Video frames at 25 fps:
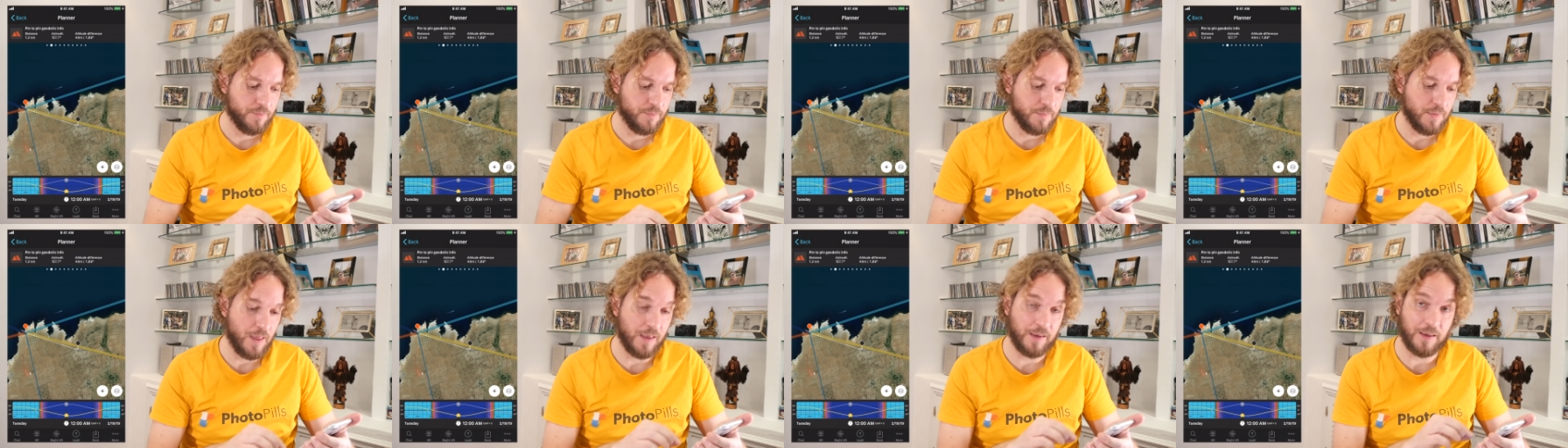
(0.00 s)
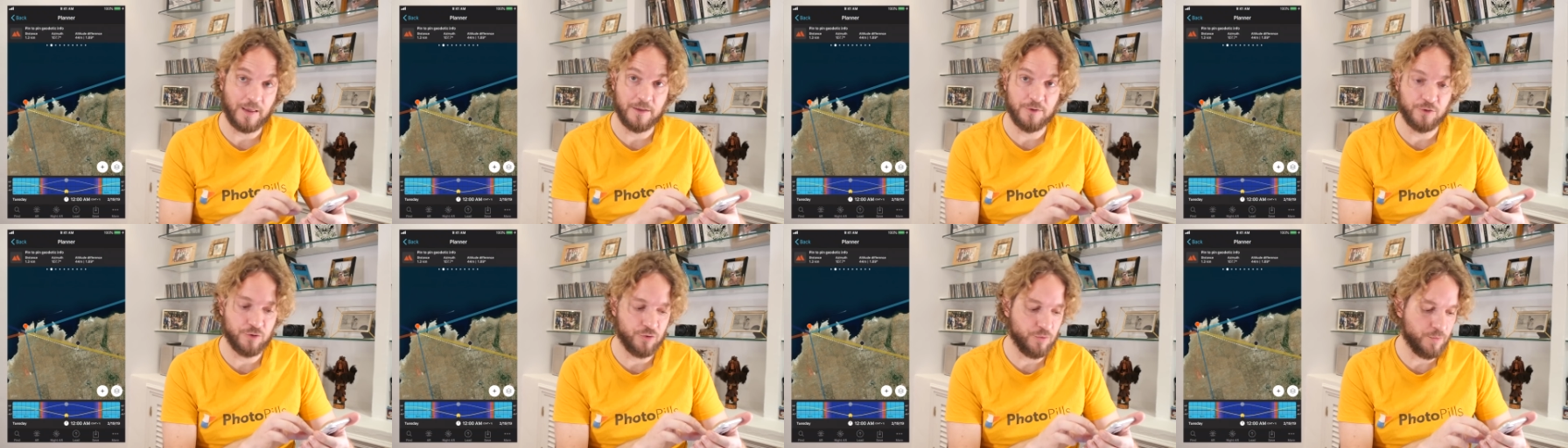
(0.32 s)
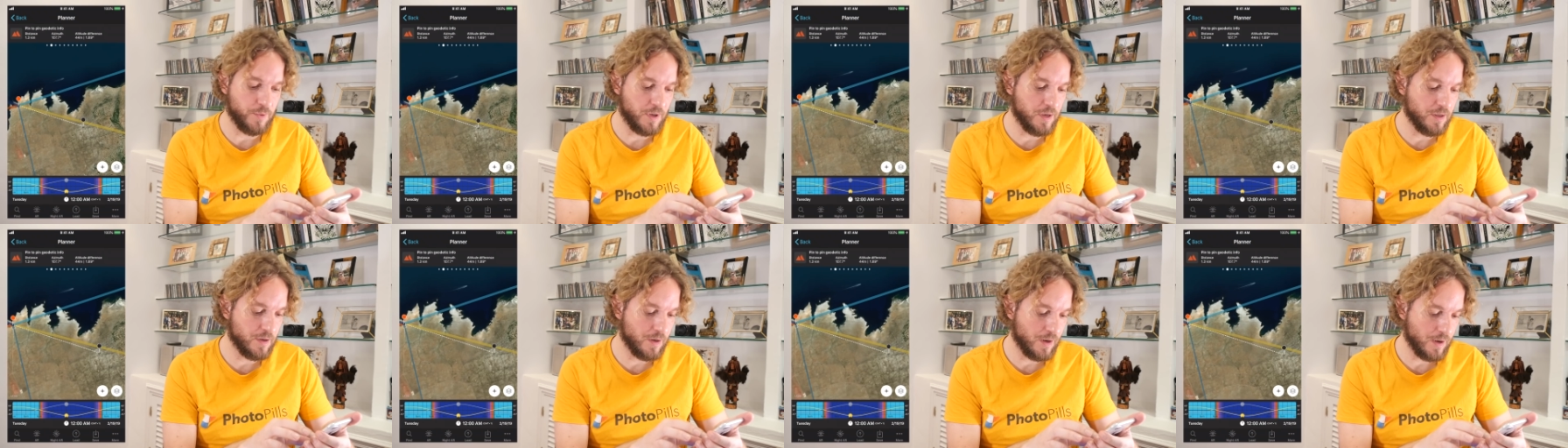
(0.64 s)
I can zoom
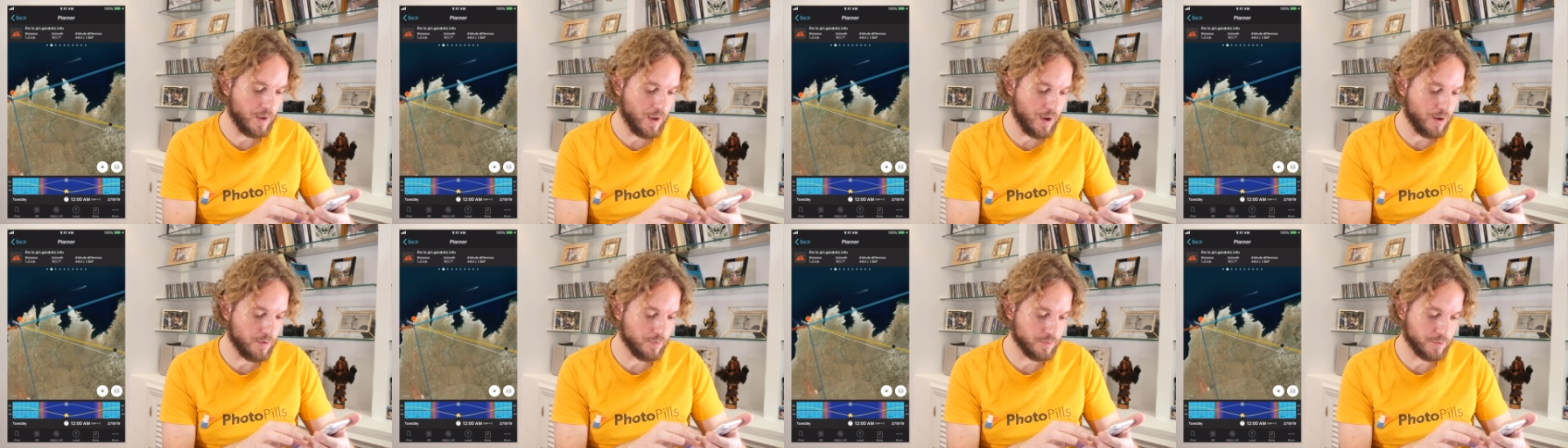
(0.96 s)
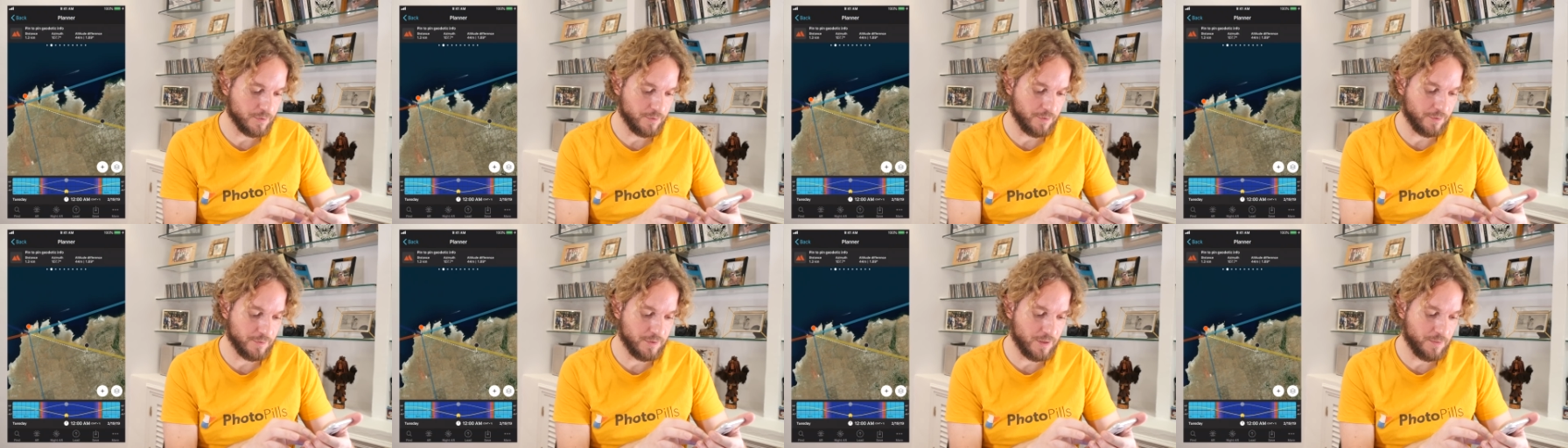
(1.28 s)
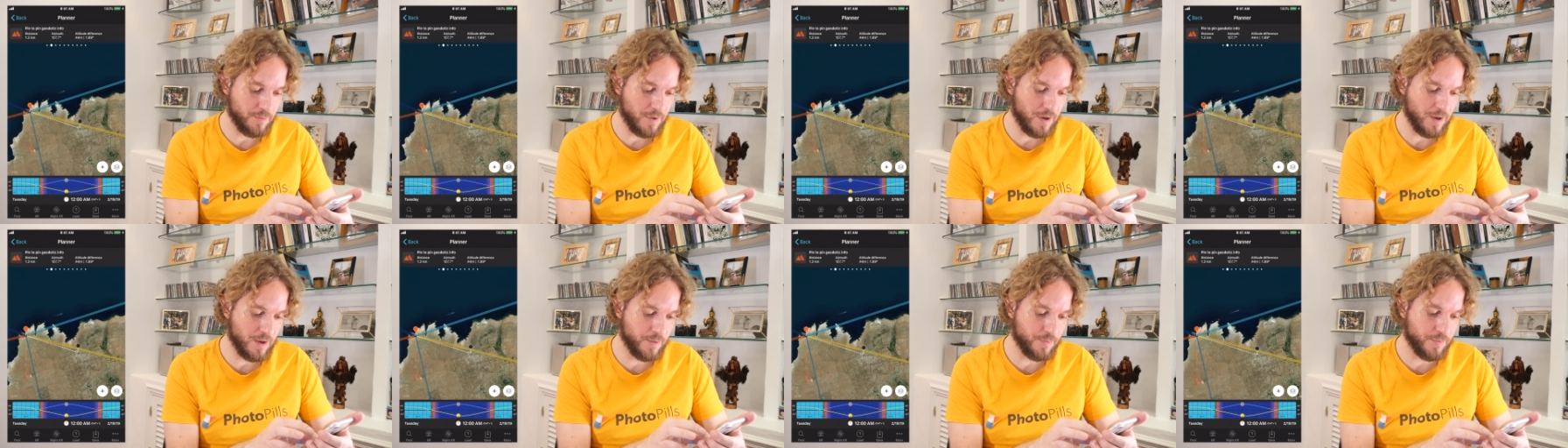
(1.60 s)
in and out on the
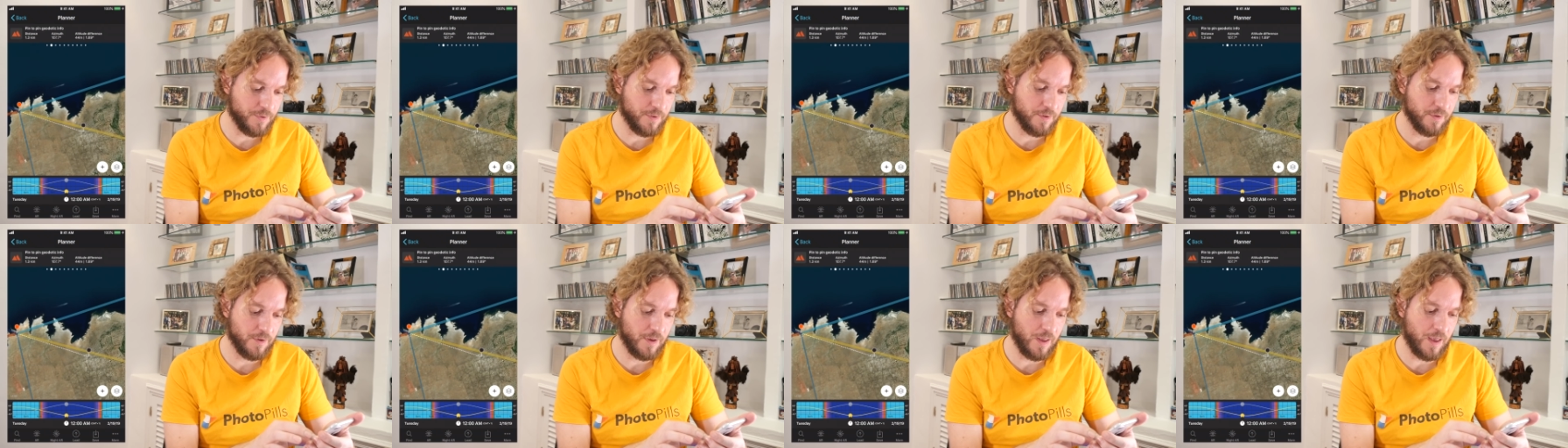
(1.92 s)
map,